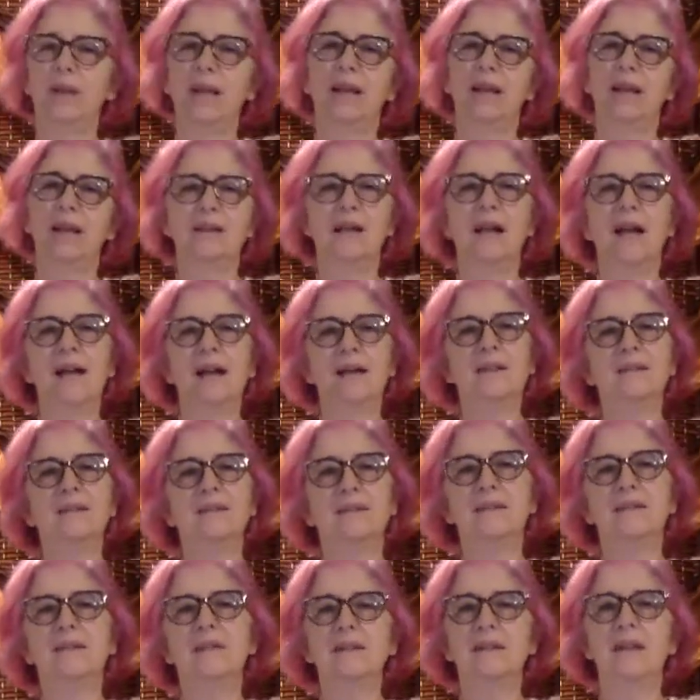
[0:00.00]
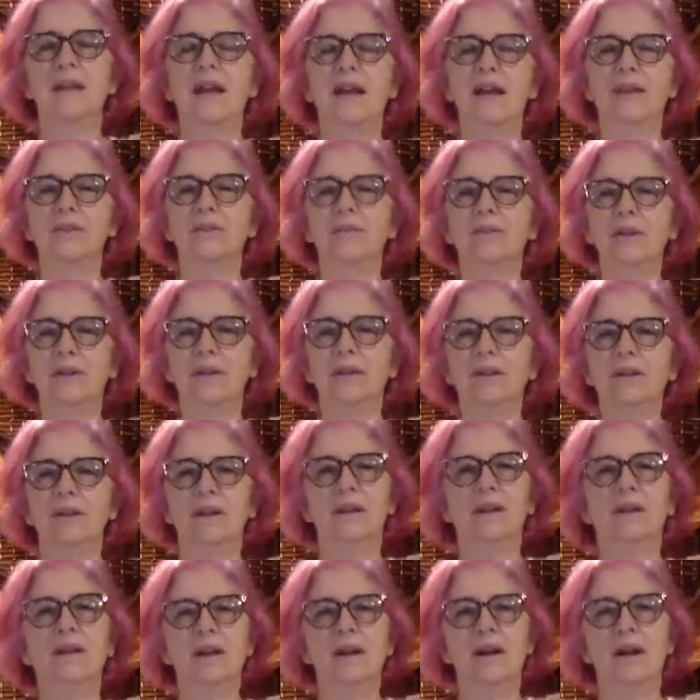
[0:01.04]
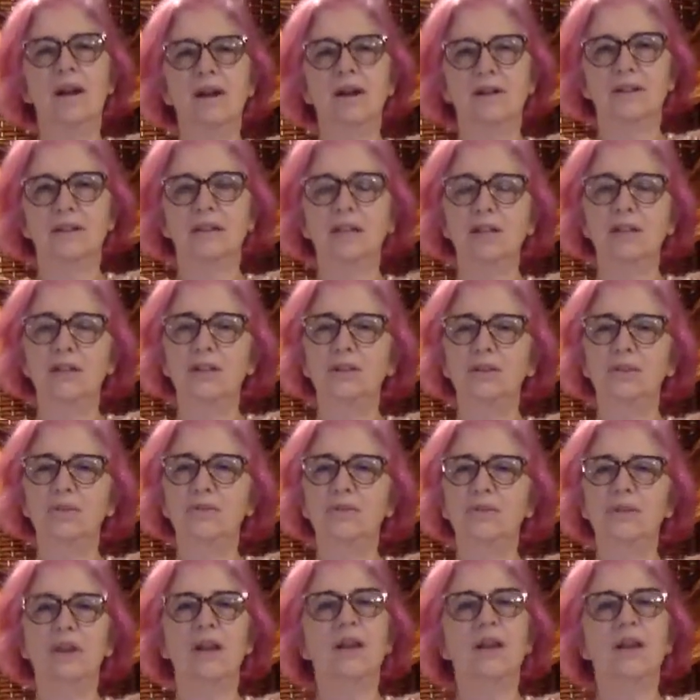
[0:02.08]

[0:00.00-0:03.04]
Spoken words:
toxins can gather in our tissues.